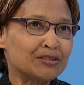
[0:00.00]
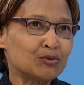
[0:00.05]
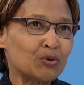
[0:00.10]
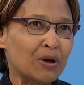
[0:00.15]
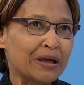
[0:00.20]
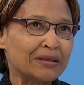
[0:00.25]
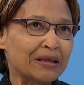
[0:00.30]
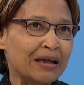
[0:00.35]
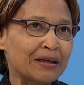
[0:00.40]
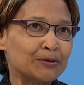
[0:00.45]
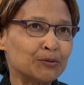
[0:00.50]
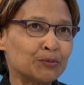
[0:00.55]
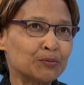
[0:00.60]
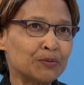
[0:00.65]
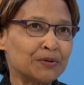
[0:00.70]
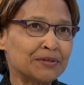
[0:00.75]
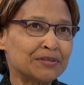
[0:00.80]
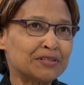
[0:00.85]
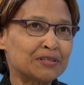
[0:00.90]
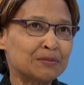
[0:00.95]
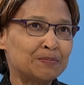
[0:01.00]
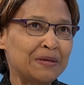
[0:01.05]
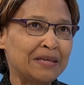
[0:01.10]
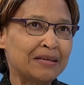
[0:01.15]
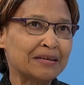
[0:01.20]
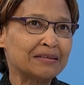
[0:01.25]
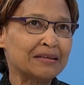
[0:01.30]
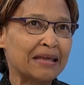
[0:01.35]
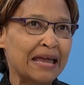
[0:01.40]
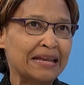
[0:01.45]
So I, I don't want to
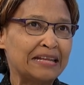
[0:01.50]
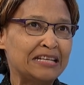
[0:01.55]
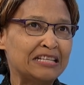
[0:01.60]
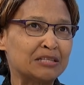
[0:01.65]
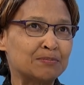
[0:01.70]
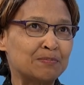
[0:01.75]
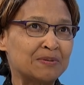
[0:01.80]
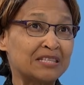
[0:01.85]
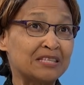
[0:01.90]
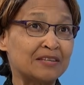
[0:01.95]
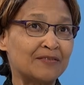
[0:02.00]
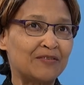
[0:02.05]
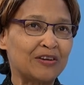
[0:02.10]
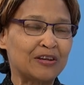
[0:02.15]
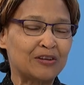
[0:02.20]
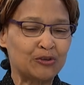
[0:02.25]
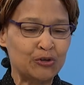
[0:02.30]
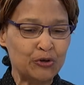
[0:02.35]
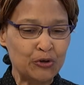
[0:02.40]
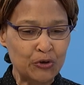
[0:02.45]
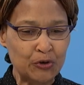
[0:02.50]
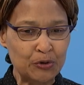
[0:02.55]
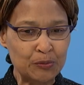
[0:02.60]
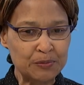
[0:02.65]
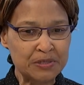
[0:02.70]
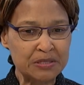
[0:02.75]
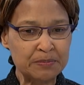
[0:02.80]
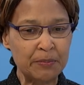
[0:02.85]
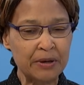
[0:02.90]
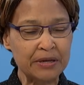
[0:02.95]
speak in any specific
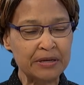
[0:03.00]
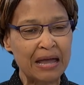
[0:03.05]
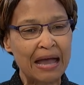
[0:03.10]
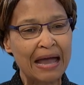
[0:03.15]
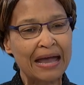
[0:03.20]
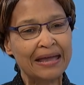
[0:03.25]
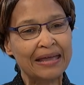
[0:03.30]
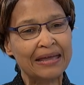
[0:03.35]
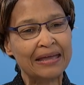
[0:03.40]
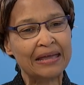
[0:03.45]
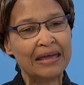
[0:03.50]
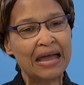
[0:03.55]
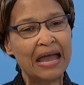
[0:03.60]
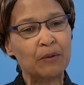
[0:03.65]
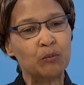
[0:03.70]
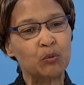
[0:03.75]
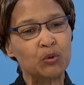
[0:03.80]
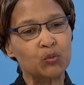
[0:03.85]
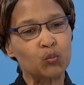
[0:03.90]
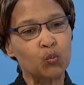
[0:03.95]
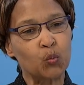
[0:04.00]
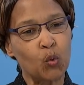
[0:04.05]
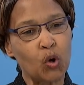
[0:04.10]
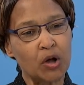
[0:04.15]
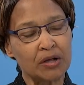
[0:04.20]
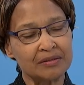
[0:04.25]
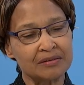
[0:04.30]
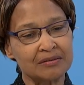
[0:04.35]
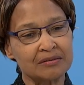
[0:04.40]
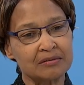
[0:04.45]
terms, mm but I, I would
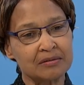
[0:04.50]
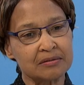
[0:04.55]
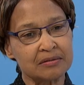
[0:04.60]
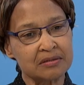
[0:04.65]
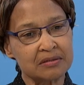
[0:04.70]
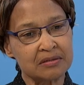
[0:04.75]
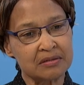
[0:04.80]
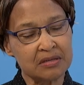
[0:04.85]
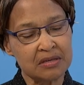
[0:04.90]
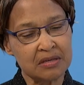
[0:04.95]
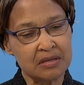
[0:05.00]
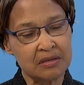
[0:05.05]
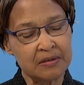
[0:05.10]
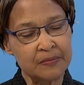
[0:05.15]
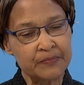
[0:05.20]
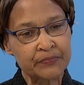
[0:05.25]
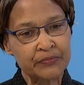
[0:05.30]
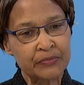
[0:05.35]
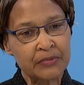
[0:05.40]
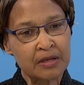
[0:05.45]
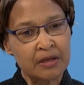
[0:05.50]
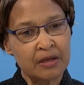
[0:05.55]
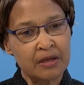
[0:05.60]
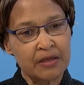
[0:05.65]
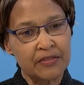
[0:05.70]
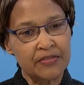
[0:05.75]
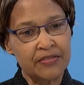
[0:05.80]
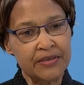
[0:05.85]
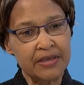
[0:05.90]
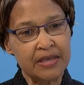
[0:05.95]
want to see
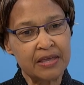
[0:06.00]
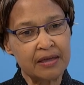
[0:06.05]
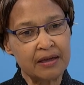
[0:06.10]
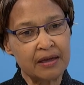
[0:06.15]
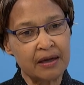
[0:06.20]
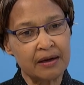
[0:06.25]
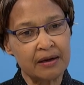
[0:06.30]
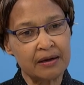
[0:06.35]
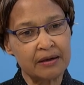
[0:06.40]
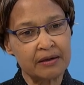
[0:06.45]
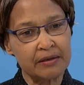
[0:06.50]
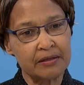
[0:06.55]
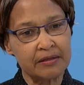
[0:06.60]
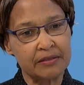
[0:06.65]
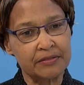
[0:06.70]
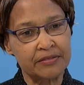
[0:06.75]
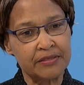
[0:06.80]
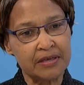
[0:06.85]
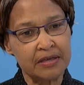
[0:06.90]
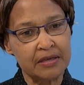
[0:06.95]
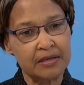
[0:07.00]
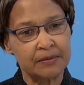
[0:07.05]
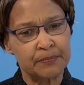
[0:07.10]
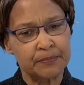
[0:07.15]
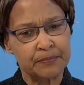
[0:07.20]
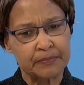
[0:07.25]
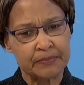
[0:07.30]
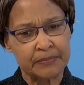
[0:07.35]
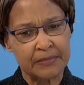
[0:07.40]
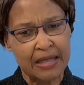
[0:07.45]
the, uh, the
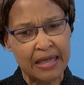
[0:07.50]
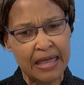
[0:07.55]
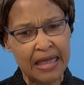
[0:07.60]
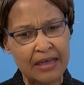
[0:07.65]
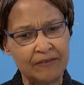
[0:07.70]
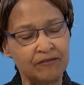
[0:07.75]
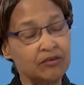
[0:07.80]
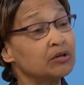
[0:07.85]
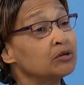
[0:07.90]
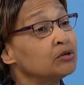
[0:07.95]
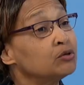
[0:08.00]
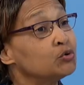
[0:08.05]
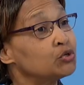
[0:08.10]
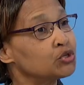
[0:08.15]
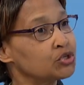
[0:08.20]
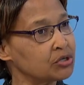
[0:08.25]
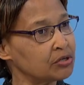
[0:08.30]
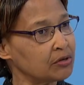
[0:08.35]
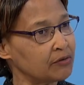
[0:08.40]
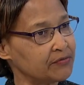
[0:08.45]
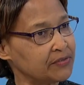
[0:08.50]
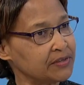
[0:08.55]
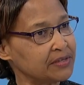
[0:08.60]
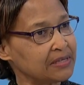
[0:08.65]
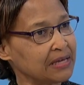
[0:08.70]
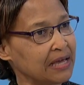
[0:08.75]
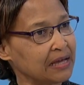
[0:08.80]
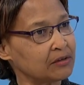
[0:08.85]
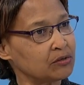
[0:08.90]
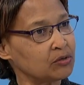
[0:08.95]
evolution of the
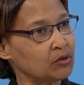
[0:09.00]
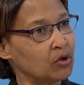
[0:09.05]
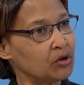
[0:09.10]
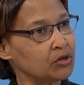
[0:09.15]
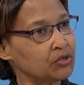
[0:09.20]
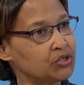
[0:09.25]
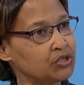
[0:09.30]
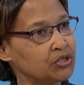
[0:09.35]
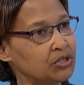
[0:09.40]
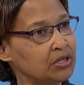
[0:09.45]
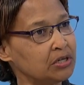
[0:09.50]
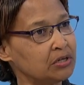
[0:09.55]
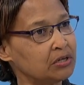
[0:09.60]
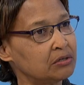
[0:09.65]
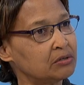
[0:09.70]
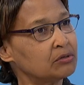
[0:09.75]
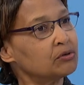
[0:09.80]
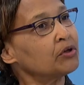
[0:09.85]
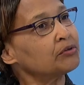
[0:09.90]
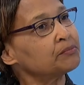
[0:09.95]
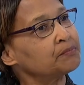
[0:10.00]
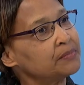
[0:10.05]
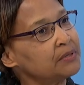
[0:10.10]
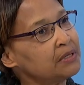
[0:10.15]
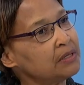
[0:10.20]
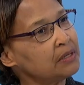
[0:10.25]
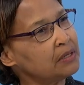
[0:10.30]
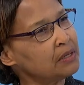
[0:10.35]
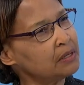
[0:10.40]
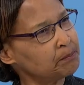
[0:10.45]
technology not
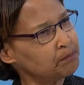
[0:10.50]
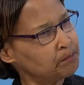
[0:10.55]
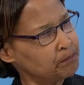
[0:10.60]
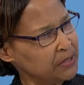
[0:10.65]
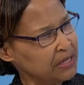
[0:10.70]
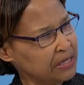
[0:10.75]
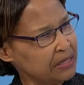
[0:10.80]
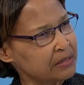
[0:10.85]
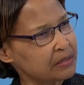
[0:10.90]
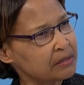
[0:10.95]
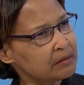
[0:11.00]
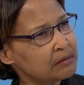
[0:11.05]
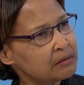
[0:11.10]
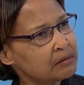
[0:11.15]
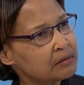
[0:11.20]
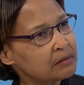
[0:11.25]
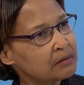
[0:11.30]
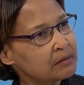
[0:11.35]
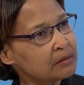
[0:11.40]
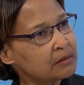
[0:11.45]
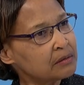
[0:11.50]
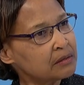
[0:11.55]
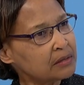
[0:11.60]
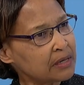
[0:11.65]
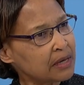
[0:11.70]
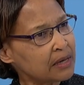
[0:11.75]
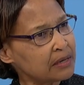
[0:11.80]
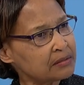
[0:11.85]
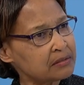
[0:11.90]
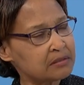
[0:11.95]
being impeded.
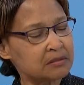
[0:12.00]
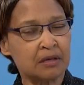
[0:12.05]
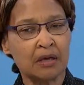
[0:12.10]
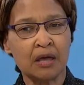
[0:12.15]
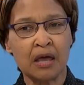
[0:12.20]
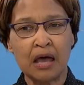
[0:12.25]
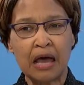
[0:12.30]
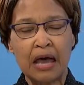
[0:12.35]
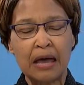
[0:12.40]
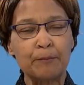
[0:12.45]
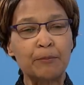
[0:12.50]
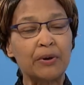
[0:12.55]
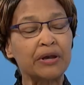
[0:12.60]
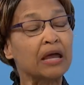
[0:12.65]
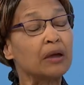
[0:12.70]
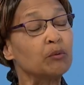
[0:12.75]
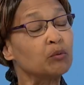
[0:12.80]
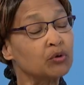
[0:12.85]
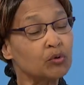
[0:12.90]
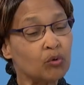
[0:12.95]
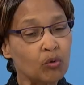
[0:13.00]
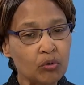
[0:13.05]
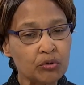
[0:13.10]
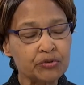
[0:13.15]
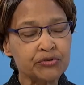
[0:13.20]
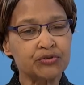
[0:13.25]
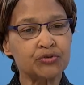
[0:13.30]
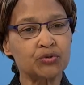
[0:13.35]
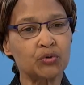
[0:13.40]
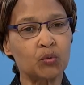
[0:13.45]
Yes. But I would
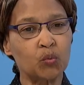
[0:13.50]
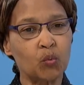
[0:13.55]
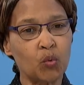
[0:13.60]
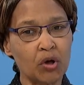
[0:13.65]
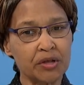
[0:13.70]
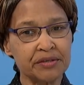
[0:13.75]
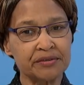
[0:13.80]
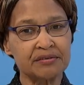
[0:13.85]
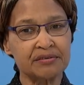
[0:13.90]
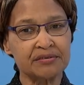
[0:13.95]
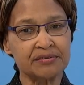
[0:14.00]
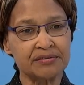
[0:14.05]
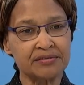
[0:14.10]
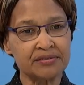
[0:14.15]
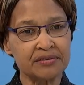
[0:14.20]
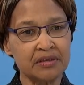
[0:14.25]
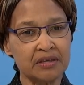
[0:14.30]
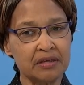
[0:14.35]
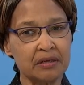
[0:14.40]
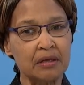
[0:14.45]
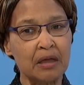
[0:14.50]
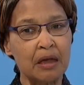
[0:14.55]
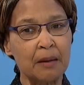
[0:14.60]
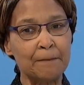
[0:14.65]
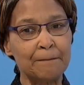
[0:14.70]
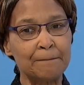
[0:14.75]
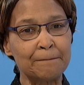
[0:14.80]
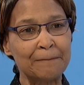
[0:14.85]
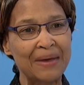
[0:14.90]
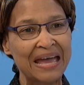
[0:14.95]
also want to see
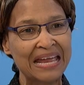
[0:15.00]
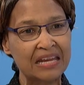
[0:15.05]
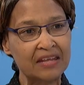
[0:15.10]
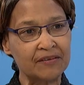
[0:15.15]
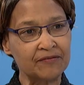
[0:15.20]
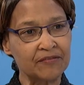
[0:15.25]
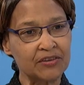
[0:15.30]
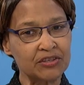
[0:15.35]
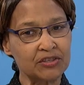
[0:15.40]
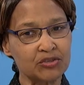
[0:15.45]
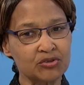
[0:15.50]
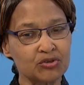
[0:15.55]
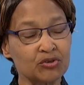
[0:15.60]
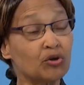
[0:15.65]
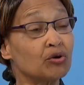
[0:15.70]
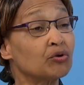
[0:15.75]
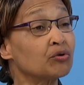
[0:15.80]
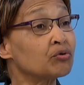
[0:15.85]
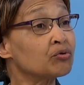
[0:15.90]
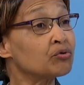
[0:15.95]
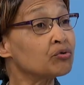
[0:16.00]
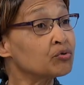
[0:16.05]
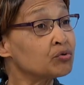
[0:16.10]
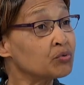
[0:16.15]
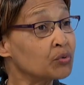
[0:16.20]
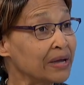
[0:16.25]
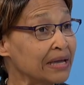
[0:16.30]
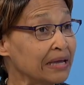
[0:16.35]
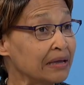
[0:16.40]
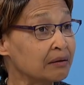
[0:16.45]
benefits
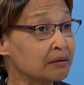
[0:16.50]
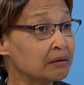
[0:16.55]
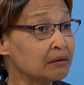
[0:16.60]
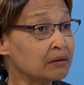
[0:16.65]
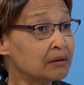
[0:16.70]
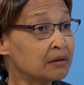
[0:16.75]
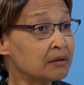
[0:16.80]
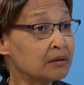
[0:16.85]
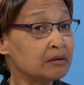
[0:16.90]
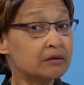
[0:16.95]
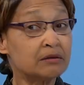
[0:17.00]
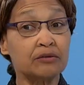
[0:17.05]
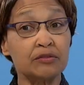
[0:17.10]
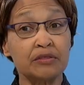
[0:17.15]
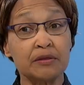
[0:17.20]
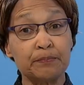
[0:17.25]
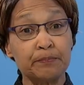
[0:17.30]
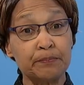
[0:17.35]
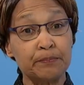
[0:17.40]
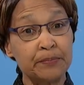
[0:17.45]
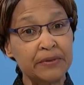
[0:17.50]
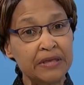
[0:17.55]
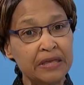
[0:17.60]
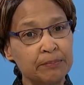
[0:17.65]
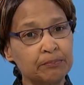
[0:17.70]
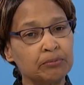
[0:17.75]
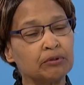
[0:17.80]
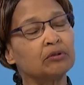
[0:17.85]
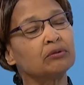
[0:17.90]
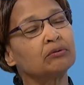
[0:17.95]
accruing to the
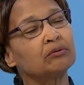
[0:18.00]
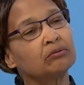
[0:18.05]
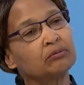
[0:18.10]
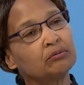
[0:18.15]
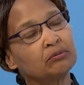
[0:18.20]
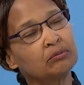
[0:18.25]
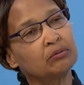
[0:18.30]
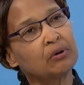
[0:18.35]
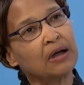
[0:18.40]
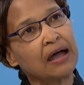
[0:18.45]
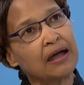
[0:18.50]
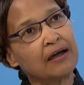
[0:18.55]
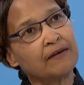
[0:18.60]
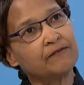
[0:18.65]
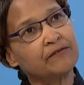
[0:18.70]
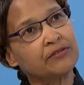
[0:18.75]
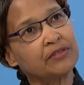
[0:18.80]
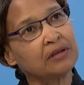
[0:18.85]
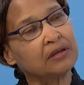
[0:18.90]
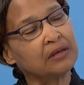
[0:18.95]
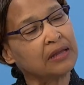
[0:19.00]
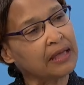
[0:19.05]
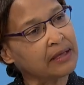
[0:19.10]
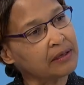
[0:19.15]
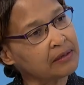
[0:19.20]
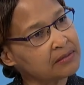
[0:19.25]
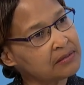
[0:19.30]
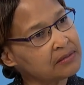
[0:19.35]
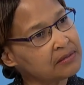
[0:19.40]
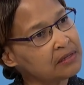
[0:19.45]
people who have the
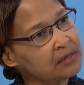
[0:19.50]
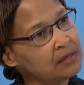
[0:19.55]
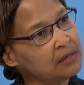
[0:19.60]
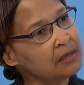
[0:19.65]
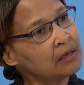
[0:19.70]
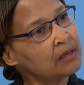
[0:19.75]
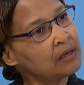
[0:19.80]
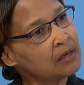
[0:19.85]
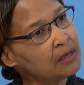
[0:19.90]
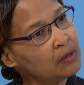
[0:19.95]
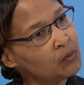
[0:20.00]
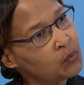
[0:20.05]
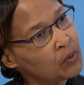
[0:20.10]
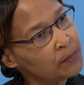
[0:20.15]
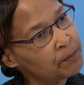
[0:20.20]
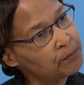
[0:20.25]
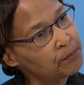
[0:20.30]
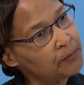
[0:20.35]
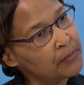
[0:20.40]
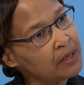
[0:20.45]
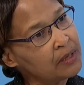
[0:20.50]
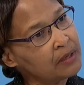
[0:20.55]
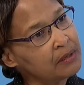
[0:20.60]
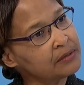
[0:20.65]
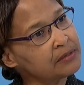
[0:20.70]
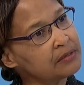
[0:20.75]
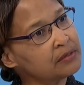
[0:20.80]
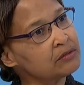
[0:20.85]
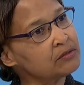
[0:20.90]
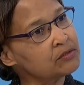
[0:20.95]
legacy
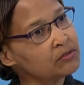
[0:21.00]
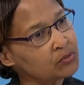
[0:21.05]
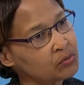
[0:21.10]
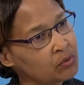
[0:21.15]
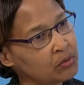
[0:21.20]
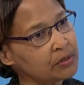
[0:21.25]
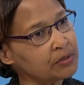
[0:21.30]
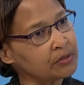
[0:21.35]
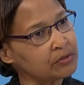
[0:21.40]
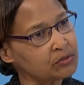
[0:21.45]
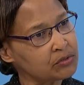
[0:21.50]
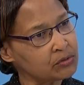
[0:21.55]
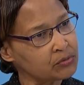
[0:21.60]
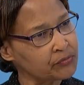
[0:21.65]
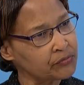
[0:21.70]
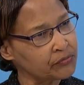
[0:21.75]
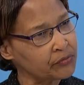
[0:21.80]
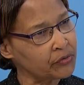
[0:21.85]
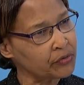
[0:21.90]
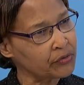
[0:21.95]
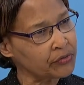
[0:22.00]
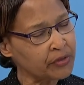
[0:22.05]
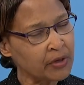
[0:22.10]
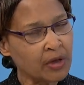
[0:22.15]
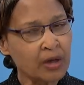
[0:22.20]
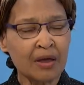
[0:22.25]
equipment and so on and so forth.